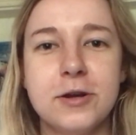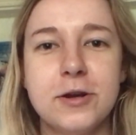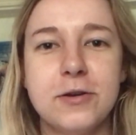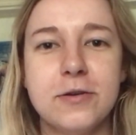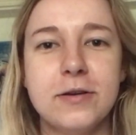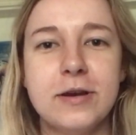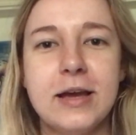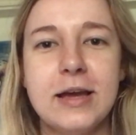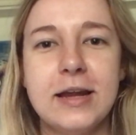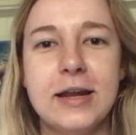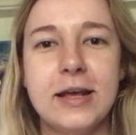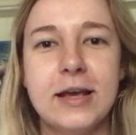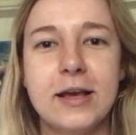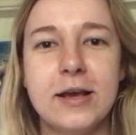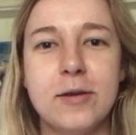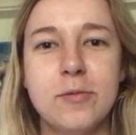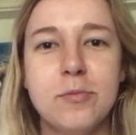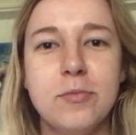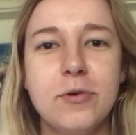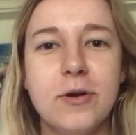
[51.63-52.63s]

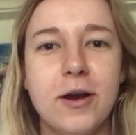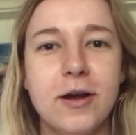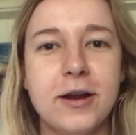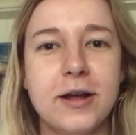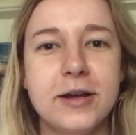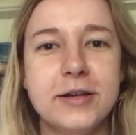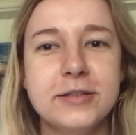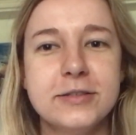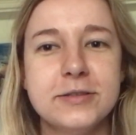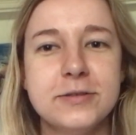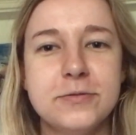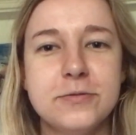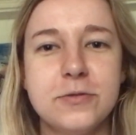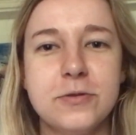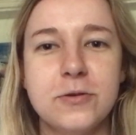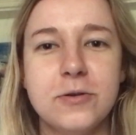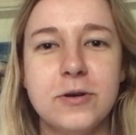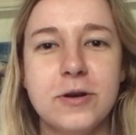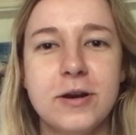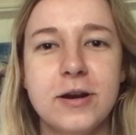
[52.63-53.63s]
creating products
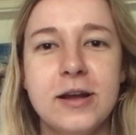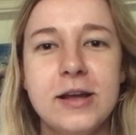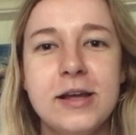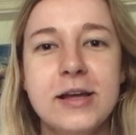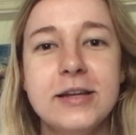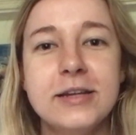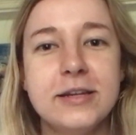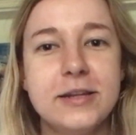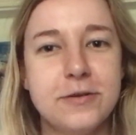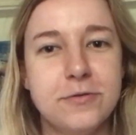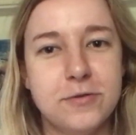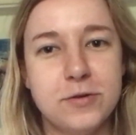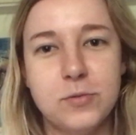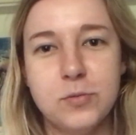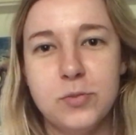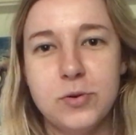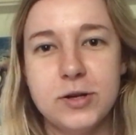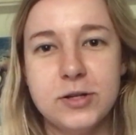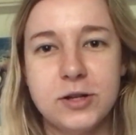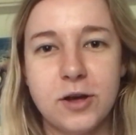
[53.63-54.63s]
for
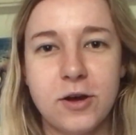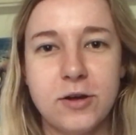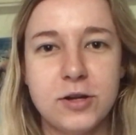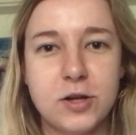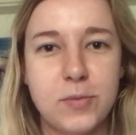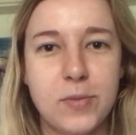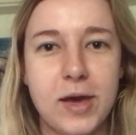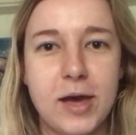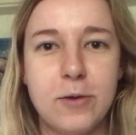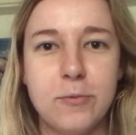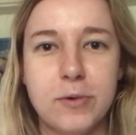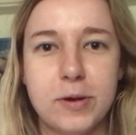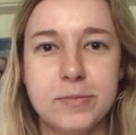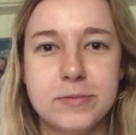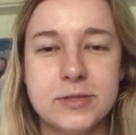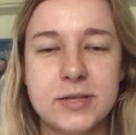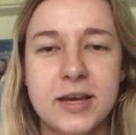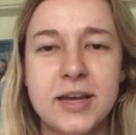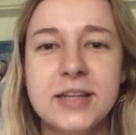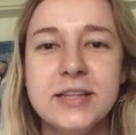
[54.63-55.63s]
different print-on-demand
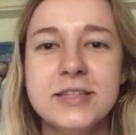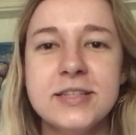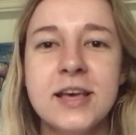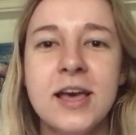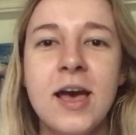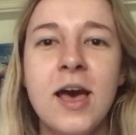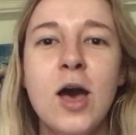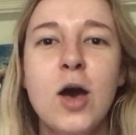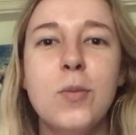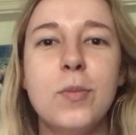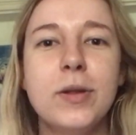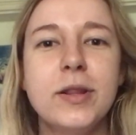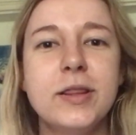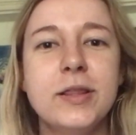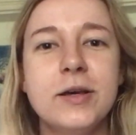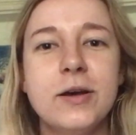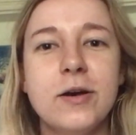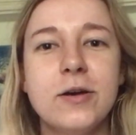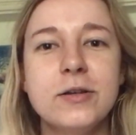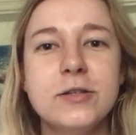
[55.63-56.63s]
websites, but
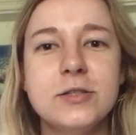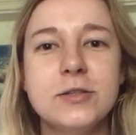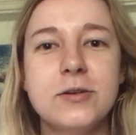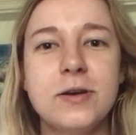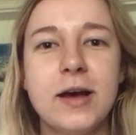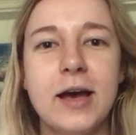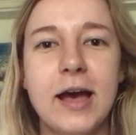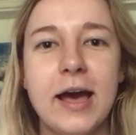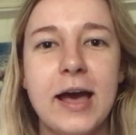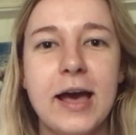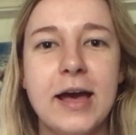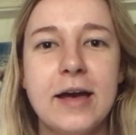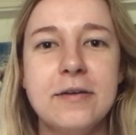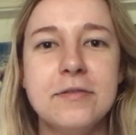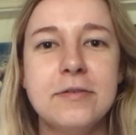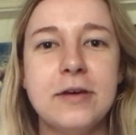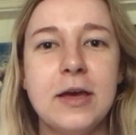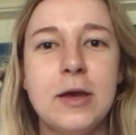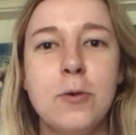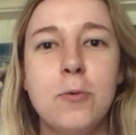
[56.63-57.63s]
they also
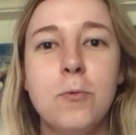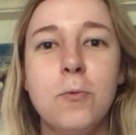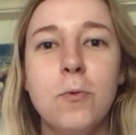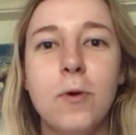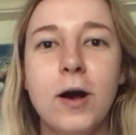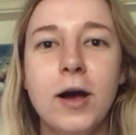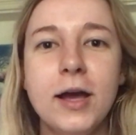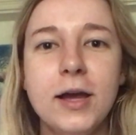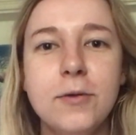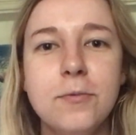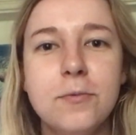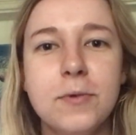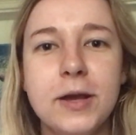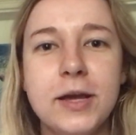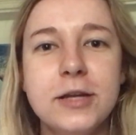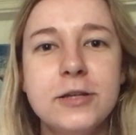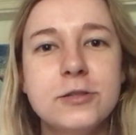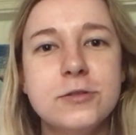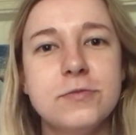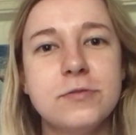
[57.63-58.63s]
have a wide
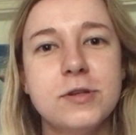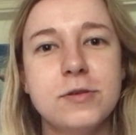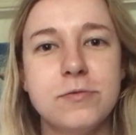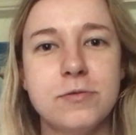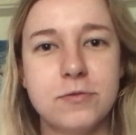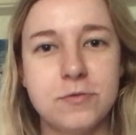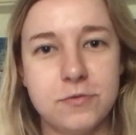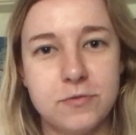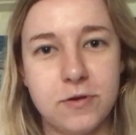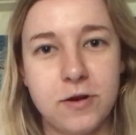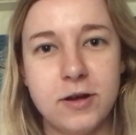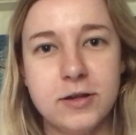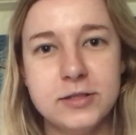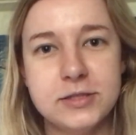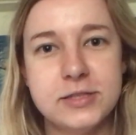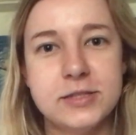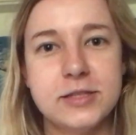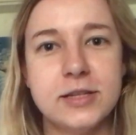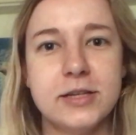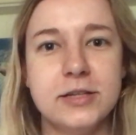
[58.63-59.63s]
range of different
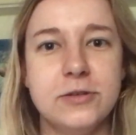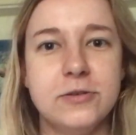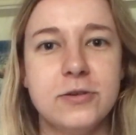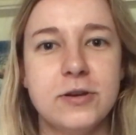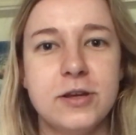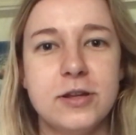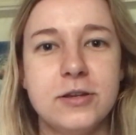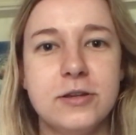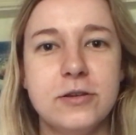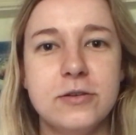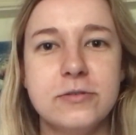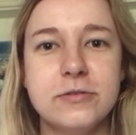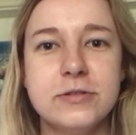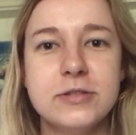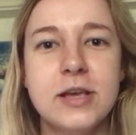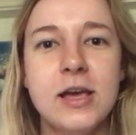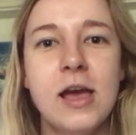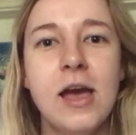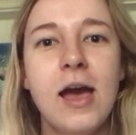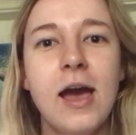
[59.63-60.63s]
fonts that you can use,
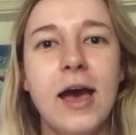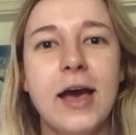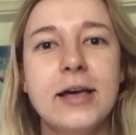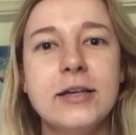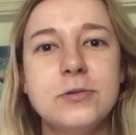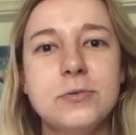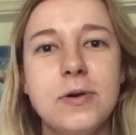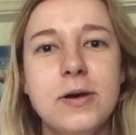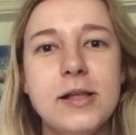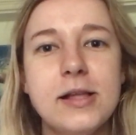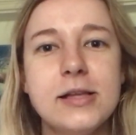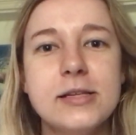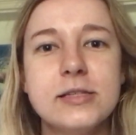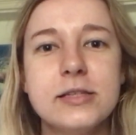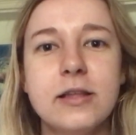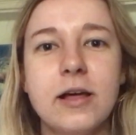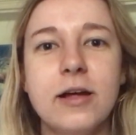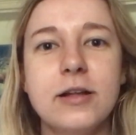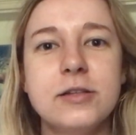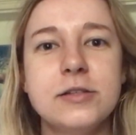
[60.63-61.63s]
as well
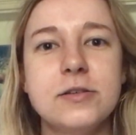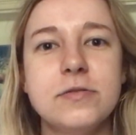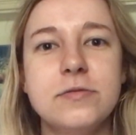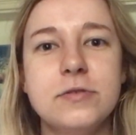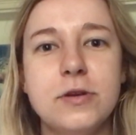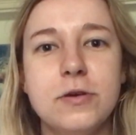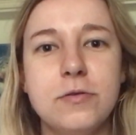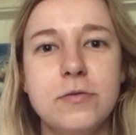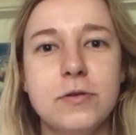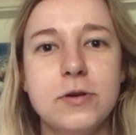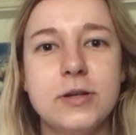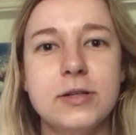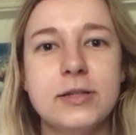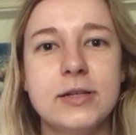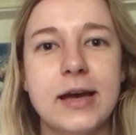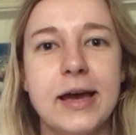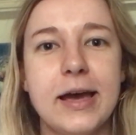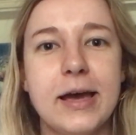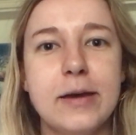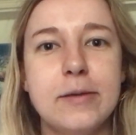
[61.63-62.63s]
as lots of different
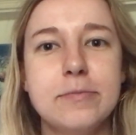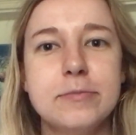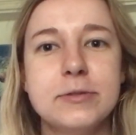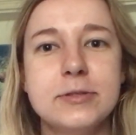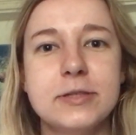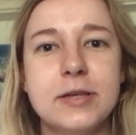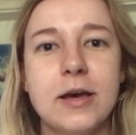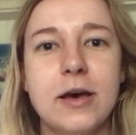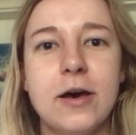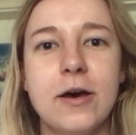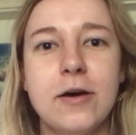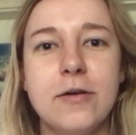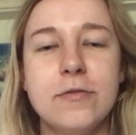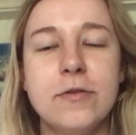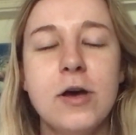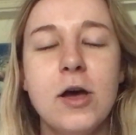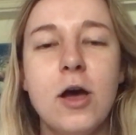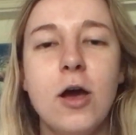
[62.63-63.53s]
types of